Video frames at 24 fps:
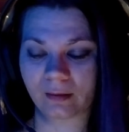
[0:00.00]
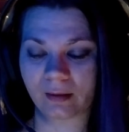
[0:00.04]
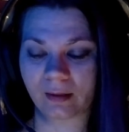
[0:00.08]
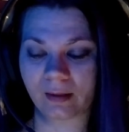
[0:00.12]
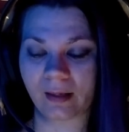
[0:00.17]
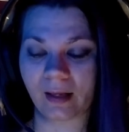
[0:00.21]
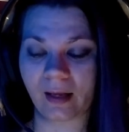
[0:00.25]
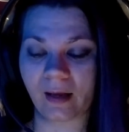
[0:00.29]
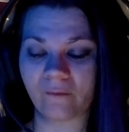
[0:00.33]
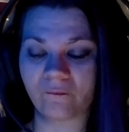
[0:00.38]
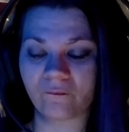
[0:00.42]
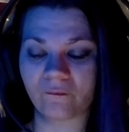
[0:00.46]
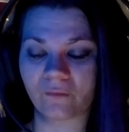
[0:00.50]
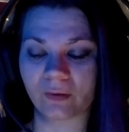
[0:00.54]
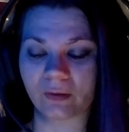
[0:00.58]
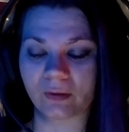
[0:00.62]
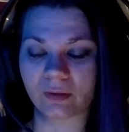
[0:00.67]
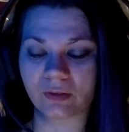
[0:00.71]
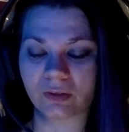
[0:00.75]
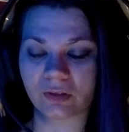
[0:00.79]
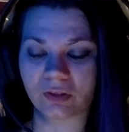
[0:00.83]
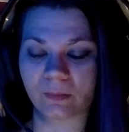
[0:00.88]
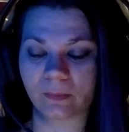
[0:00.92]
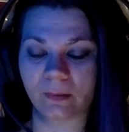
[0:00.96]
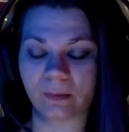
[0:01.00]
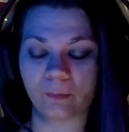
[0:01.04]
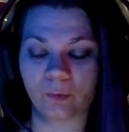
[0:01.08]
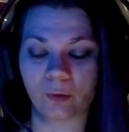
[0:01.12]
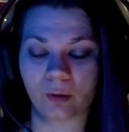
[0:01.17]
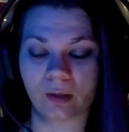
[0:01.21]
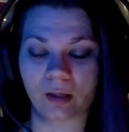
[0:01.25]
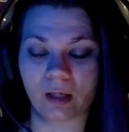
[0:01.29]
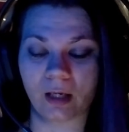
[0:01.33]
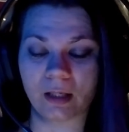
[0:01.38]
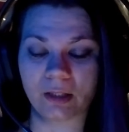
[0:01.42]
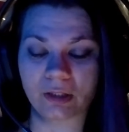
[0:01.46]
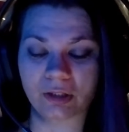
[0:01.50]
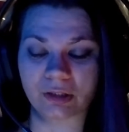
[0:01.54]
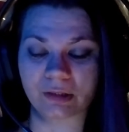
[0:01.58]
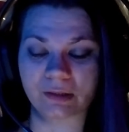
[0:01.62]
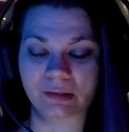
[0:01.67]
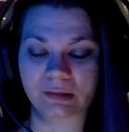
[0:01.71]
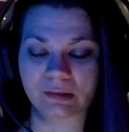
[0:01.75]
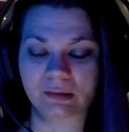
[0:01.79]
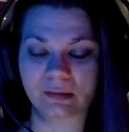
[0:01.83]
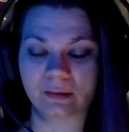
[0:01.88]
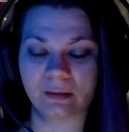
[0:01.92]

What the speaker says: an effort to be more cautious.